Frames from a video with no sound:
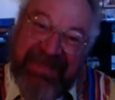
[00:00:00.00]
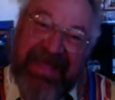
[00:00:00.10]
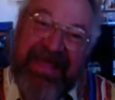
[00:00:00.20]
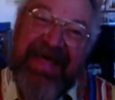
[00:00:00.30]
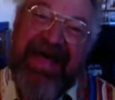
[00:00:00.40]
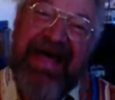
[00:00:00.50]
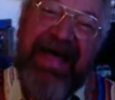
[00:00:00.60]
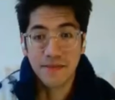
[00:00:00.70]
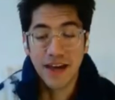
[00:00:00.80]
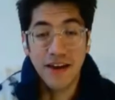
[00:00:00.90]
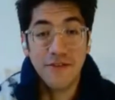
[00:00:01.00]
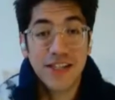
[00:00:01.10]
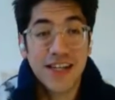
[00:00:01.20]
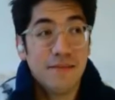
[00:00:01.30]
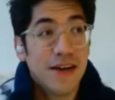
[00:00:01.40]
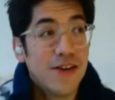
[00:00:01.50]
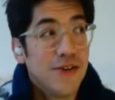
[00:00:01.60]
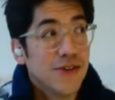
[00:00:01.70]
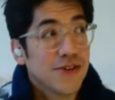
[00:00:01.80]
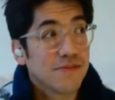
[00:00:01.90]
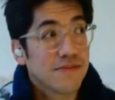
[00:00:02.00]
Exactly. Every time I use,